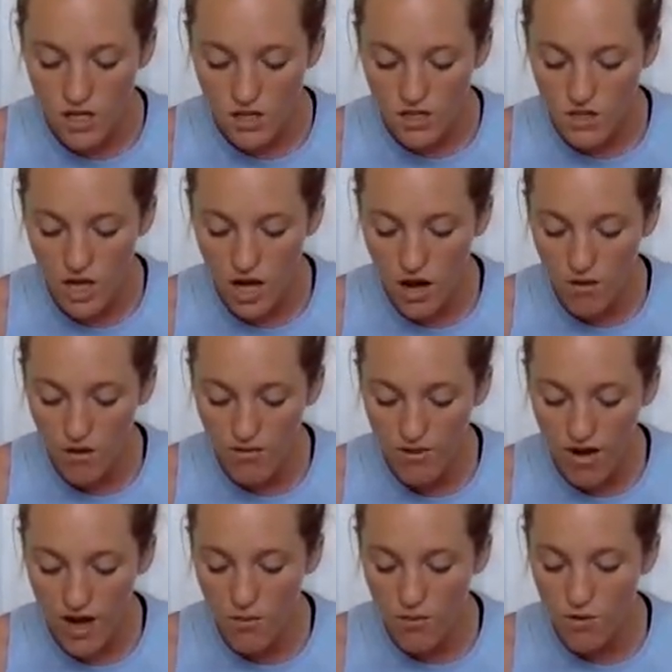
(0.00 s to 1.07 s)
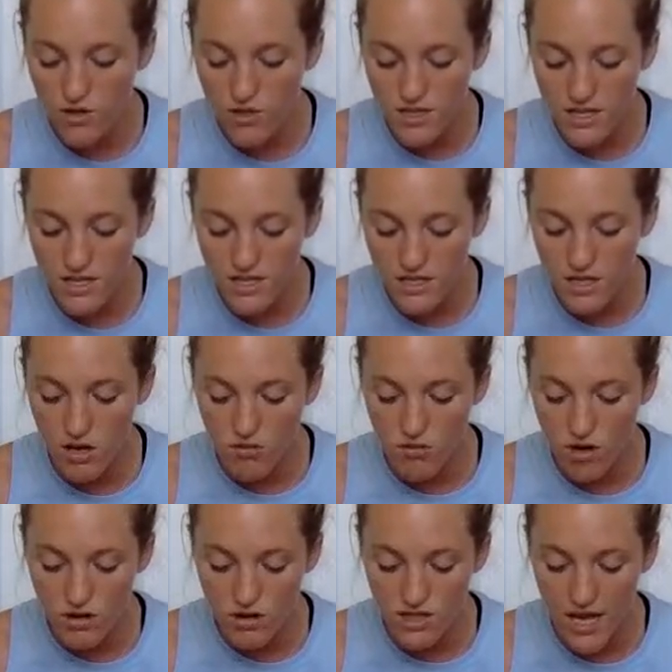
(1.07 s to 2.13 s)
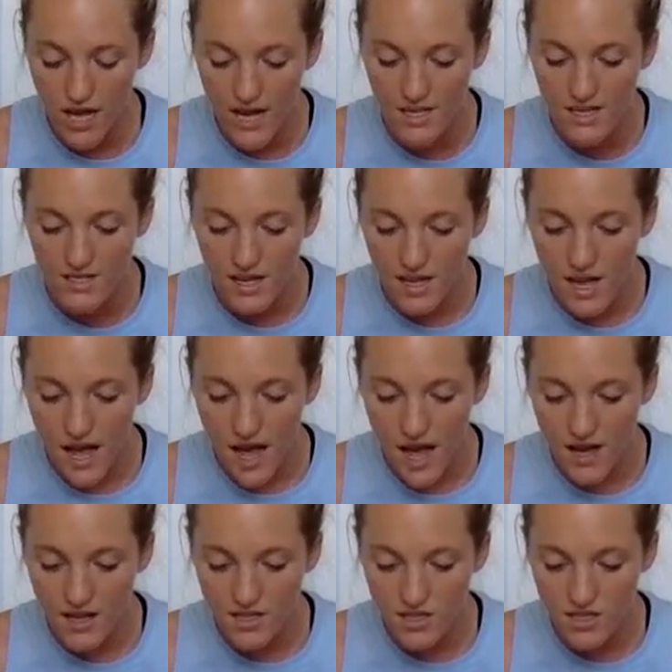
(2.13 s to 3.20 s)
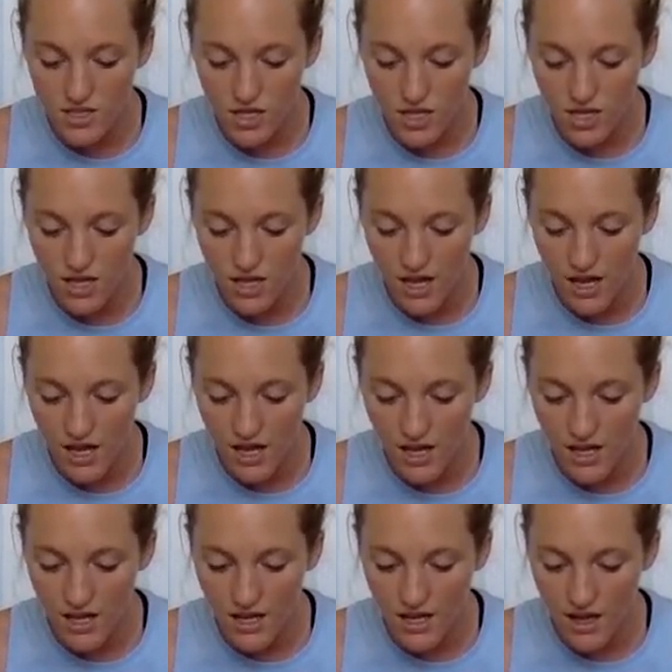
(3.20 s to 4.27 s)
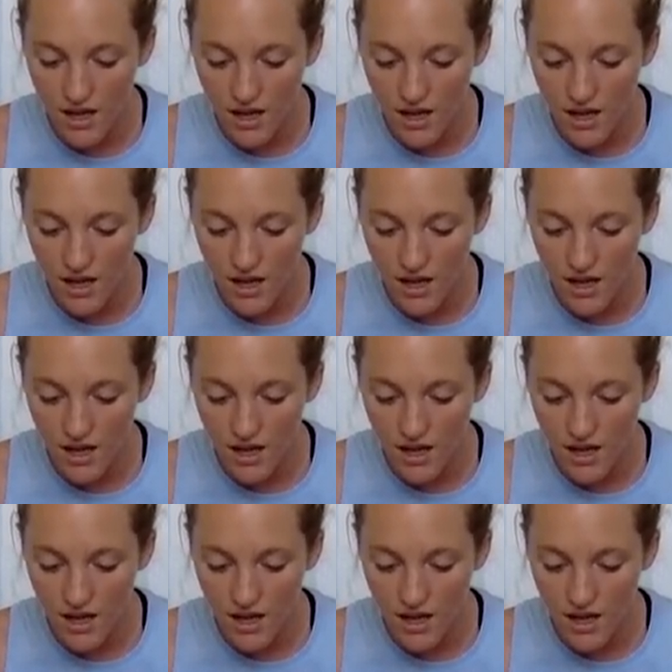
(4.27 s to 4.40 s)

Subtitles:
So if I'm wanting to rotate externally,